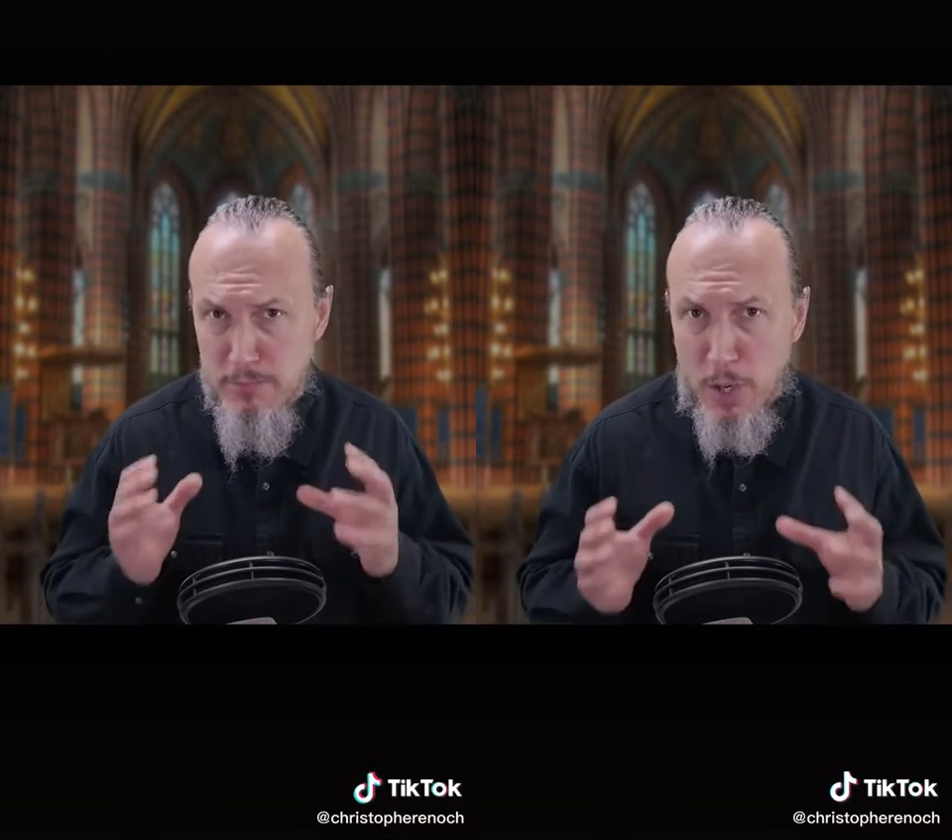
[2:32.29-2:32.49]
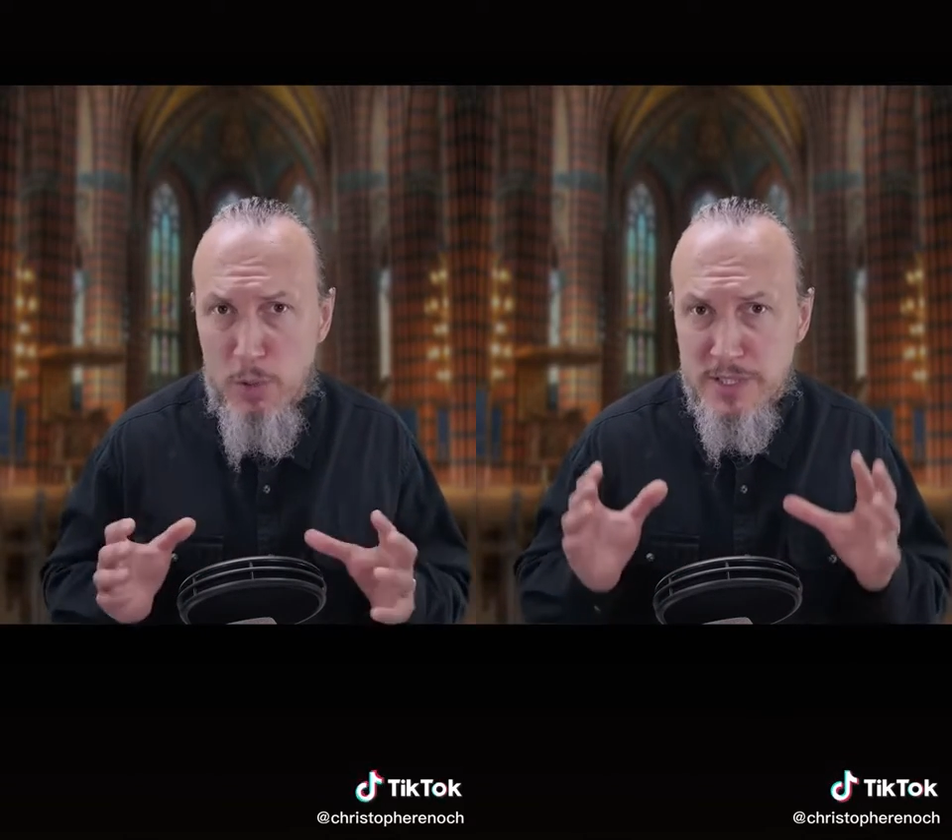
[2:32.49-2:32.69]

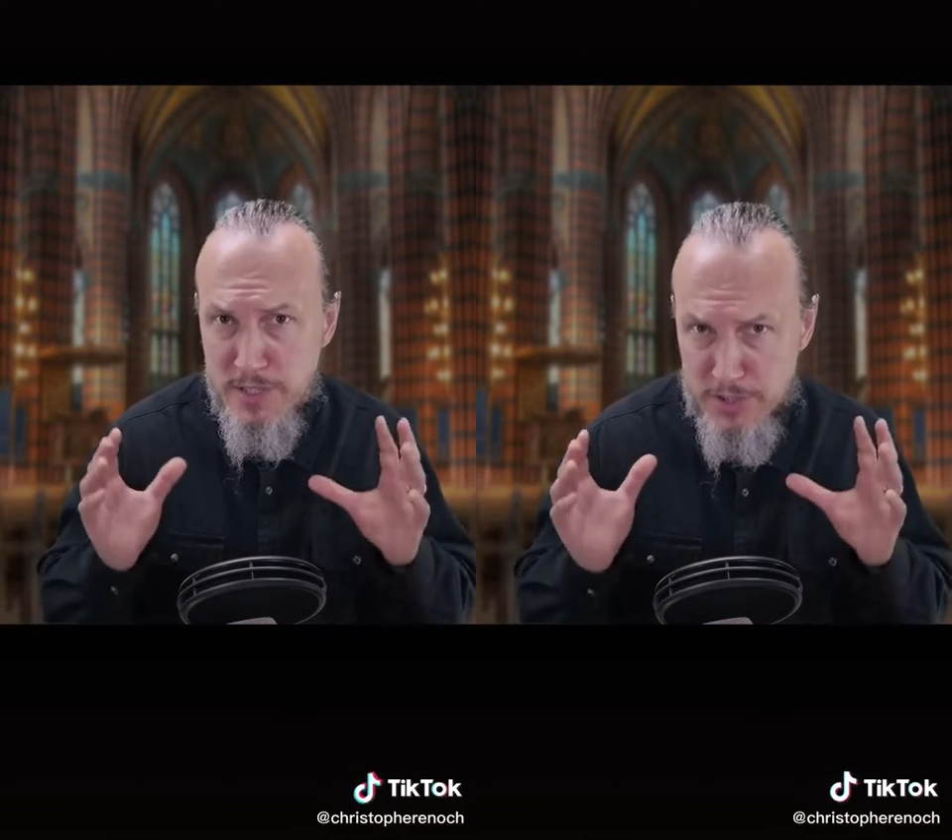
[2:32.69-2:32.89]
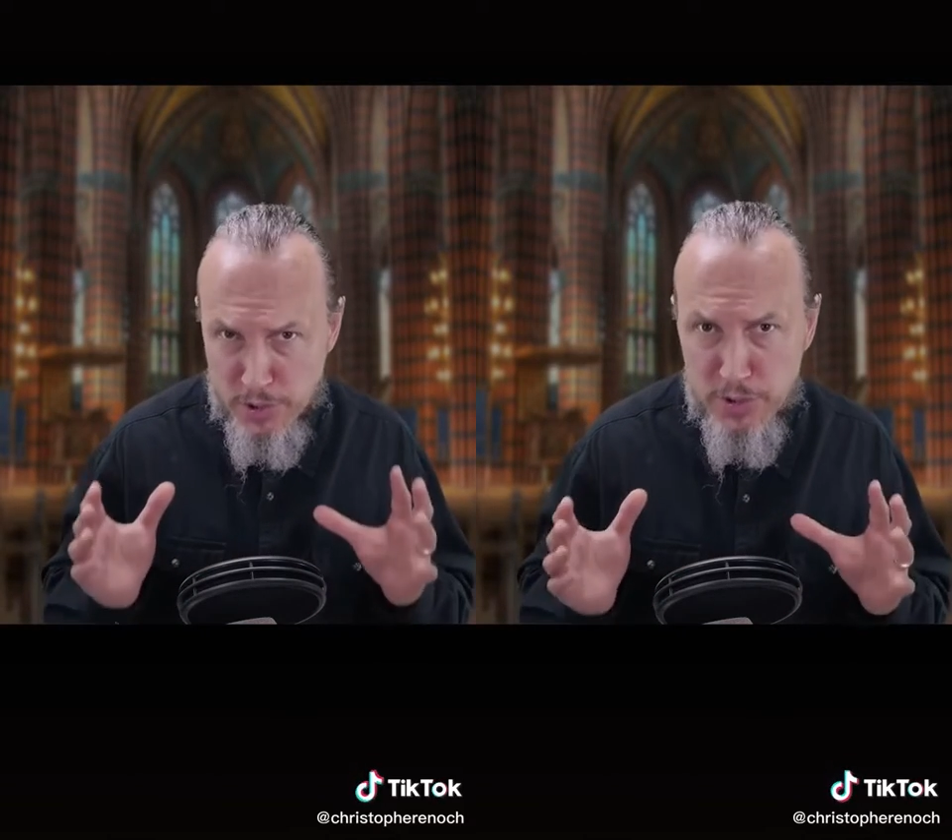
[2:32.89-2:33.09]
most
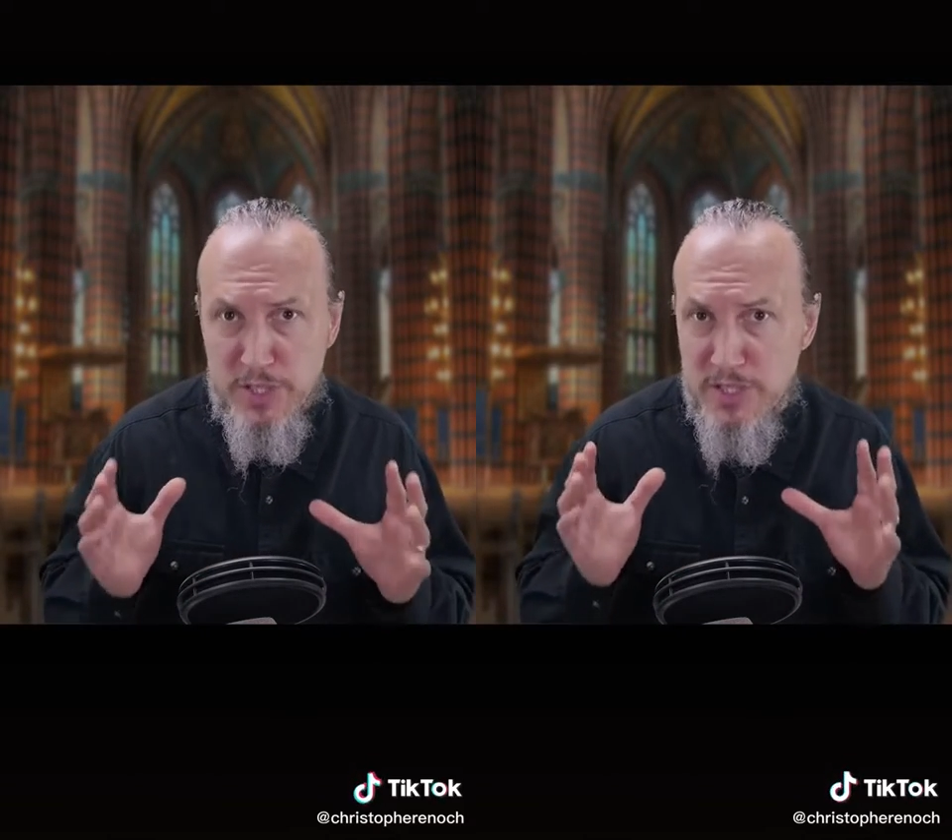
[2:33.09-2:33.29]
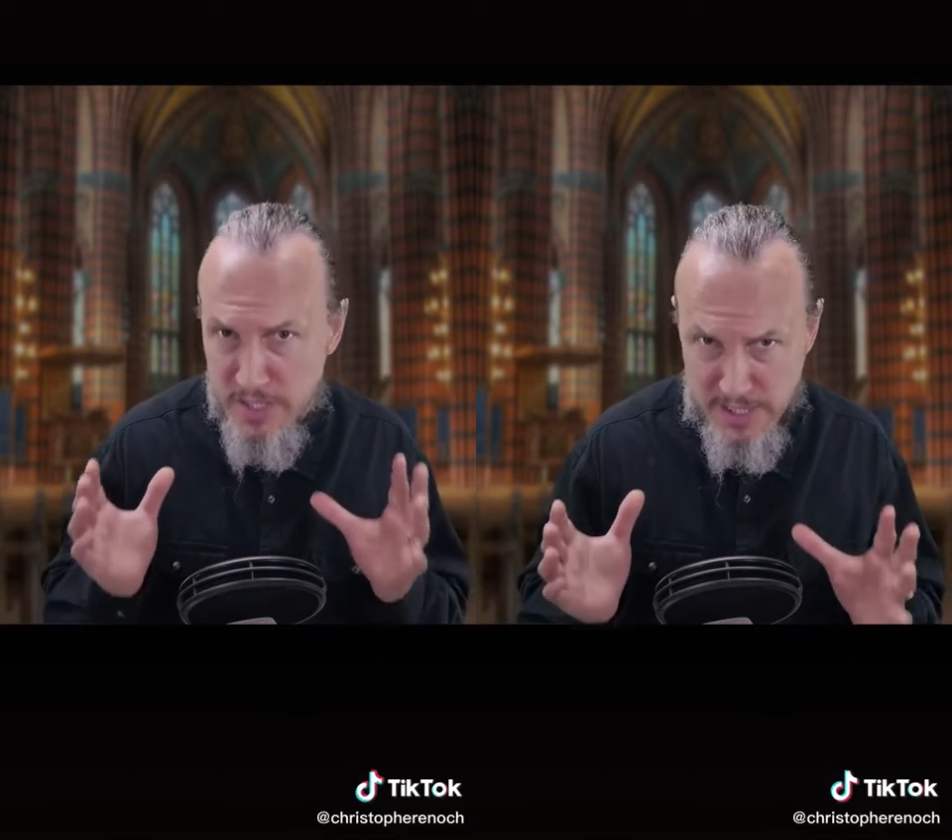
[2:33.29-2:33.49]

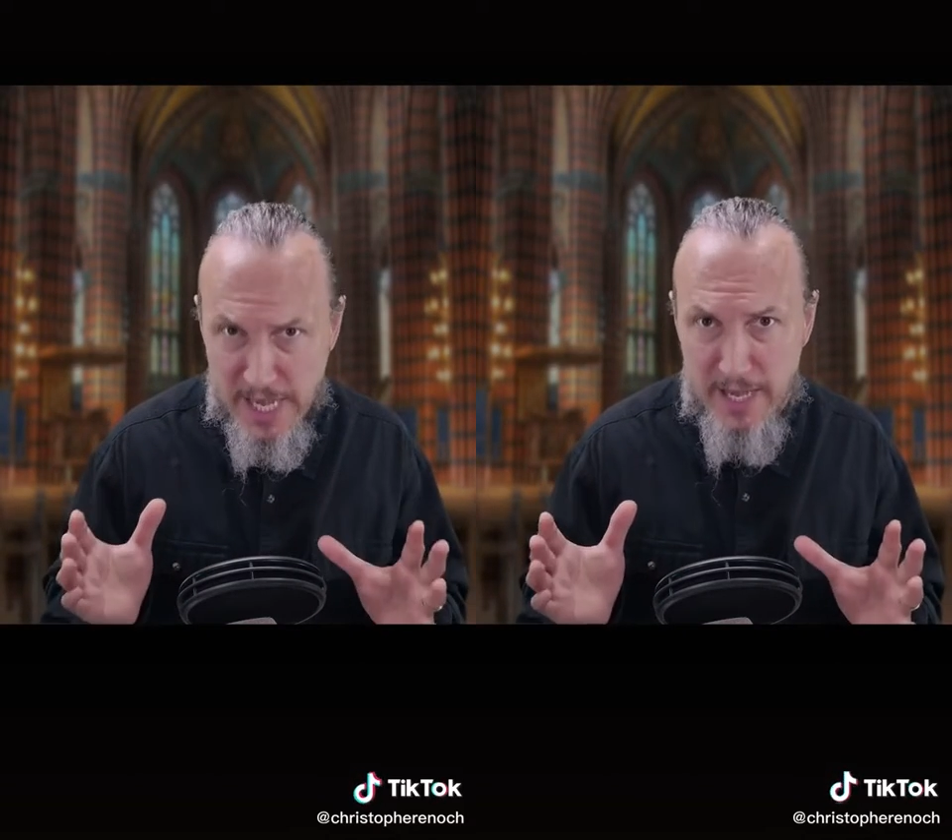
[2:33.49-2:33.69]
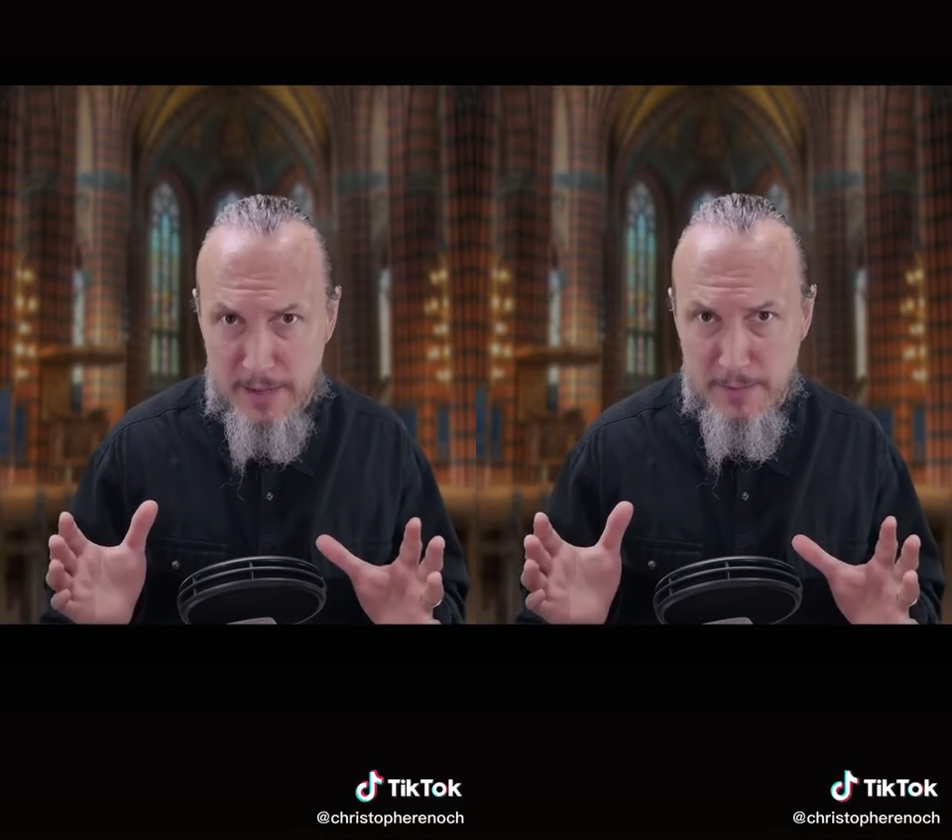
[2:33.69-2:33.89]
churches
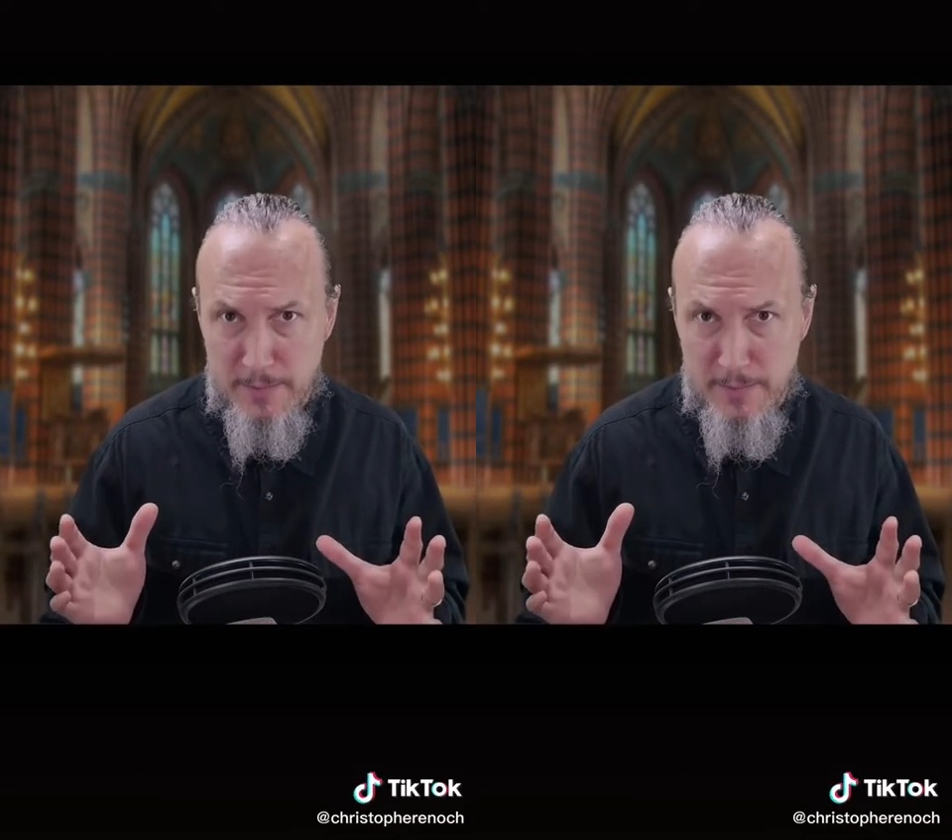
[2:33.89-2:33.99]
today.